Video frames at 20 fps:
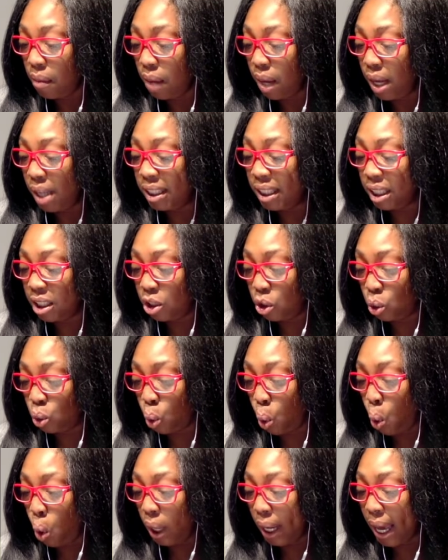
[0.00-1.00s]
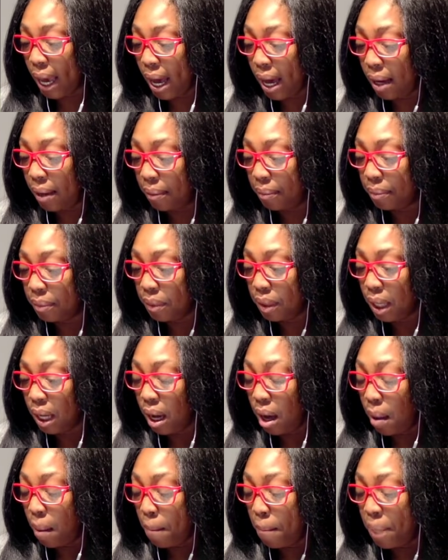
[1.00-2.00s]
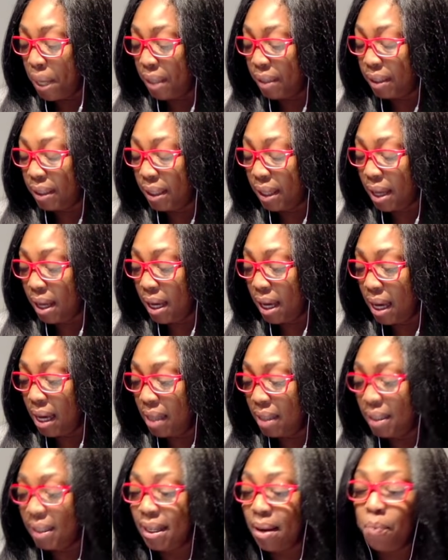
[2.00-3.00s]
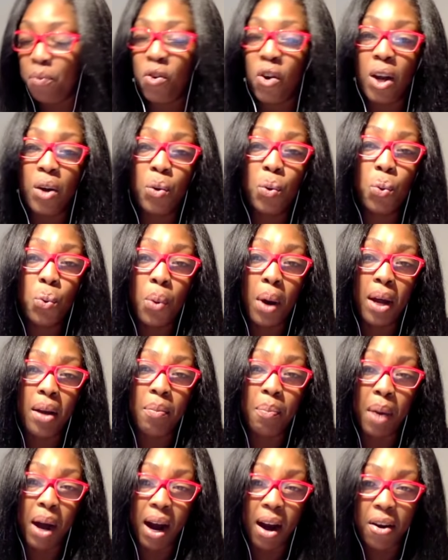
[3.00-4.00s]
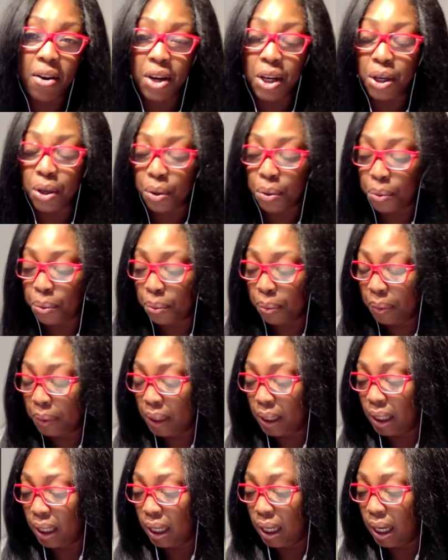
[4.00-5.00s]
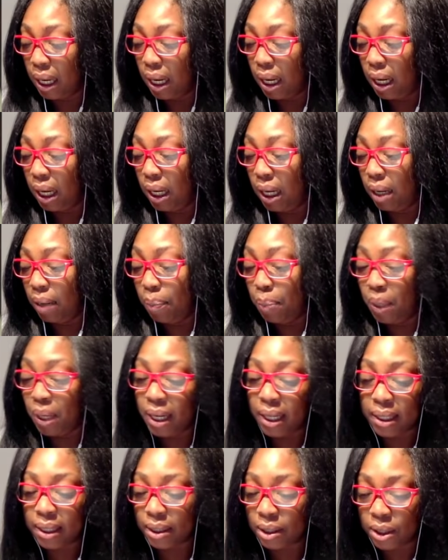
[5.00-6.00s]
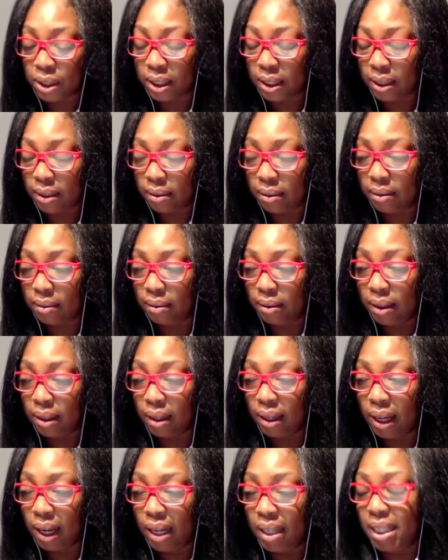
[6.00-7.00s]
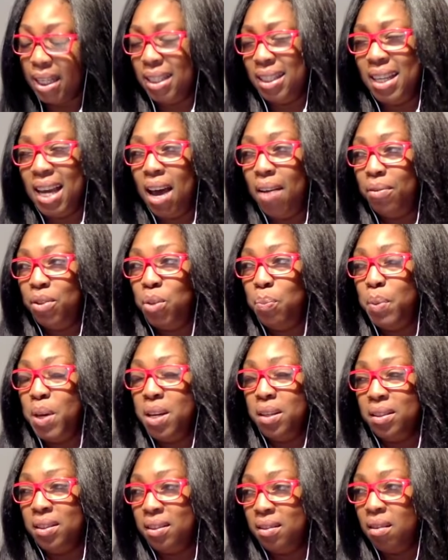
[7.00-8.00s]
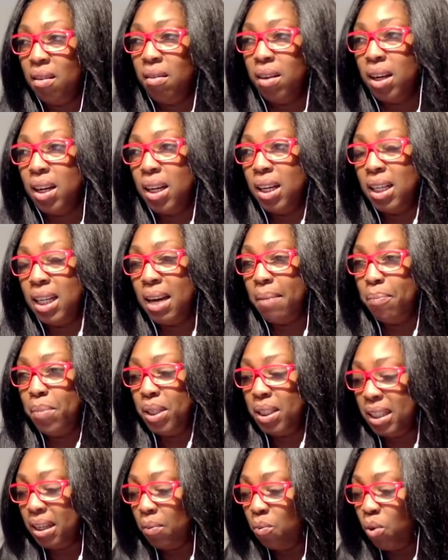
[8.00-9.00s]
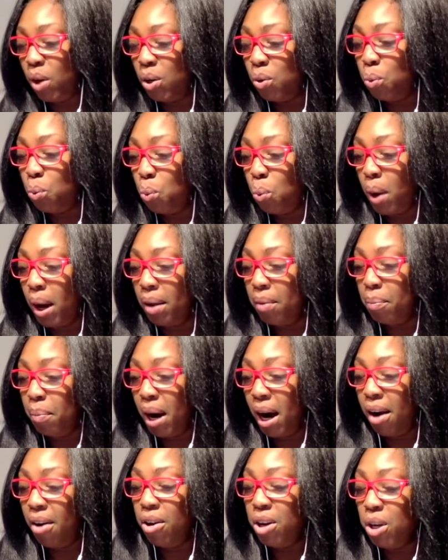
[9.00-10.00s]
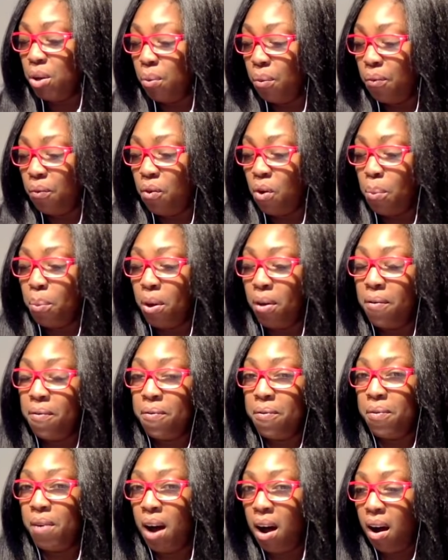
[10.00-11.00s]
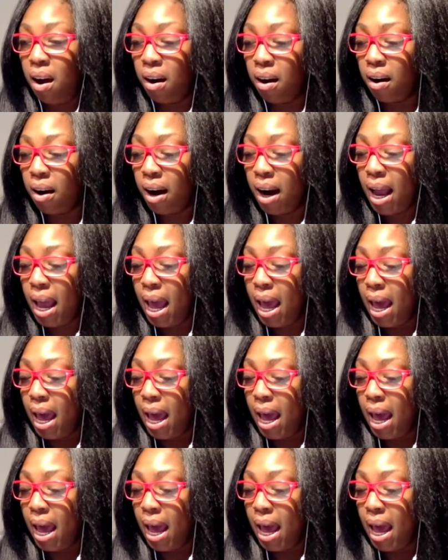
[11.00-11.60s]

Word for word: a stalker, but it's someone who admires you. But it doesn't have to be a stalker. It can be someone who admires you from afar,